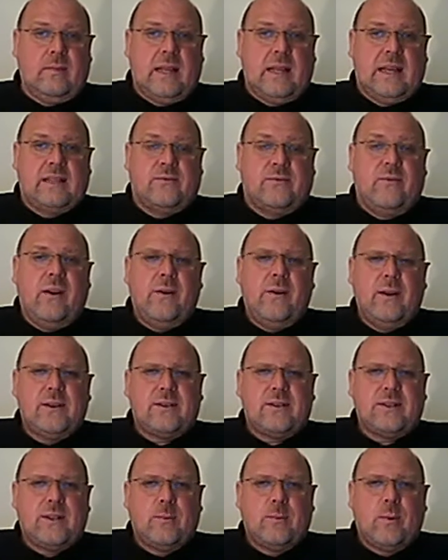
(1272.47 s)
it's very
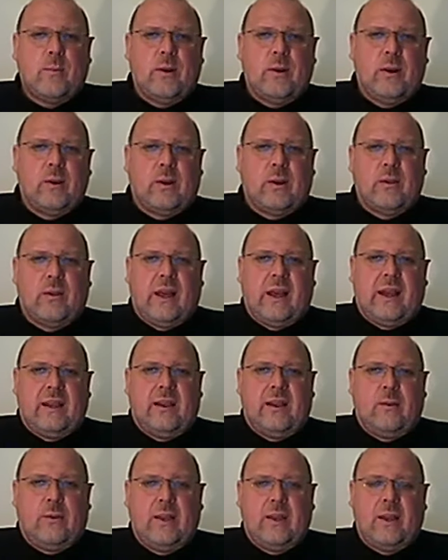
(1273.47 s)
interesting when we look at that.
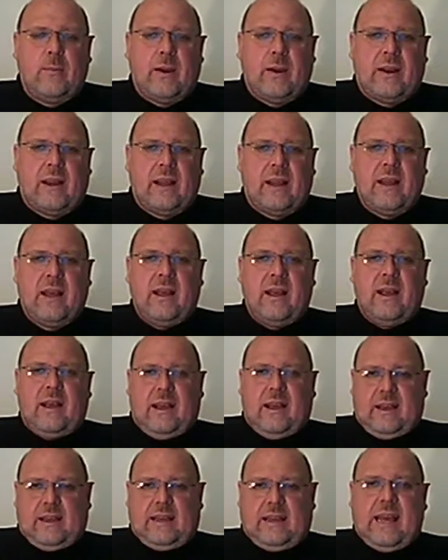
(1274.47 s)
You think about it.
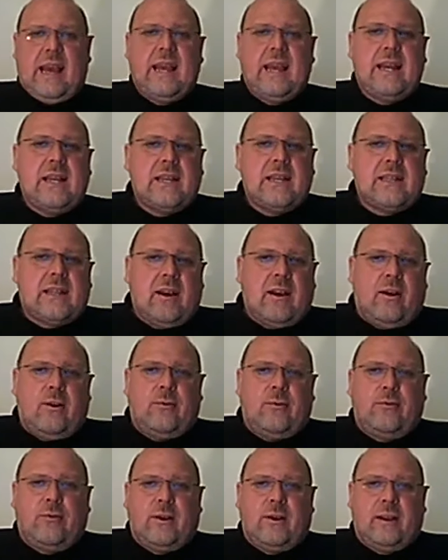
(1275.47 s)
Cain's
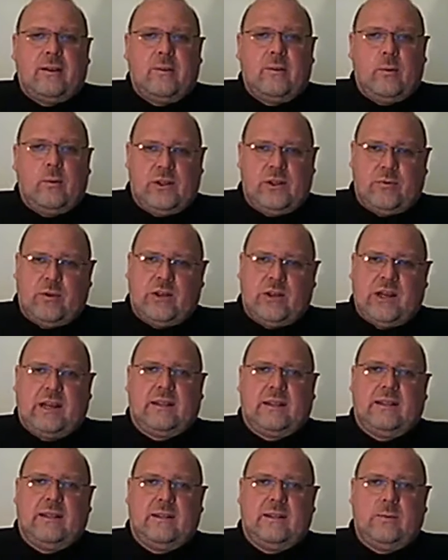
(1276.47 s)
offering was
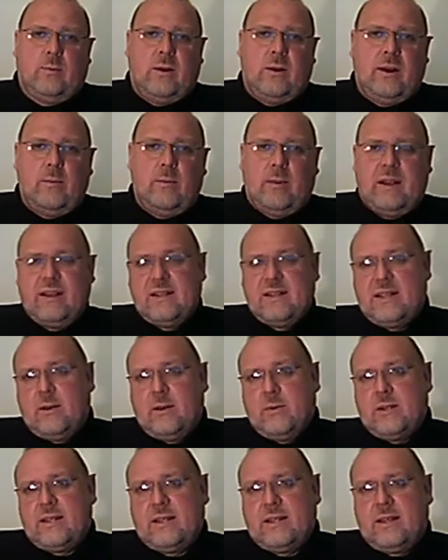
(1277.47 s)
rejected. Why? Because it
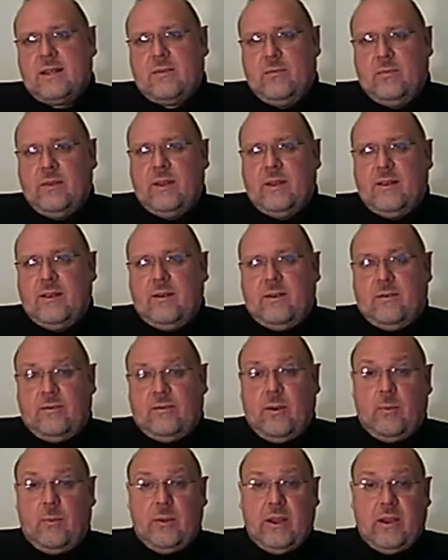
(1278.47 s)
was
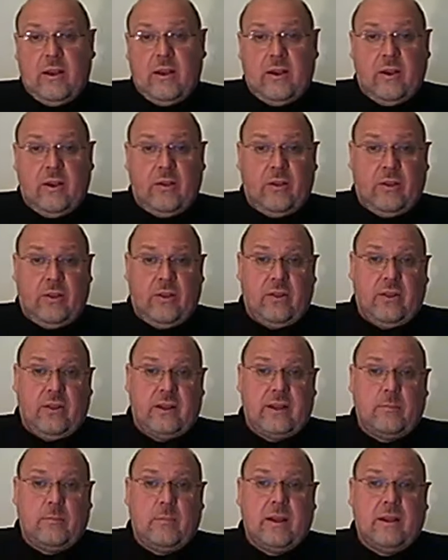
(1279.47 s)
from the earth that
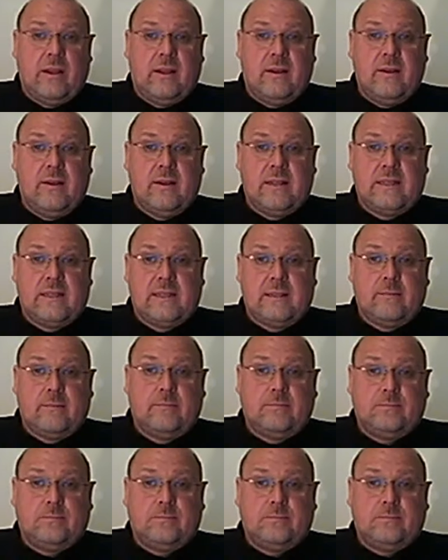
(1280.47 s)
had been cursed.